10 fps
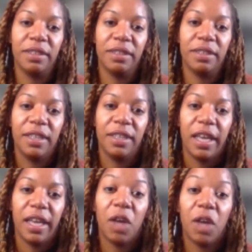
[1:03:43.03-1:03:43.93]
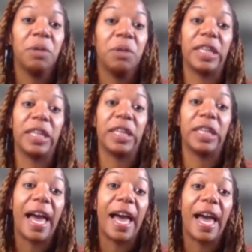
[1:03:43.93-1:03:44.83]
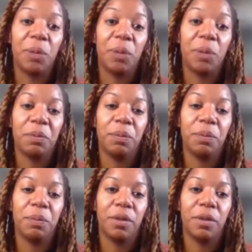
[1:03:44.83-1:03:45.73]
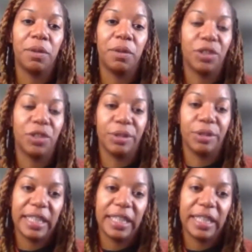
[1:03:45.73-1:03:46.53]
helping people relax or helping people process through things,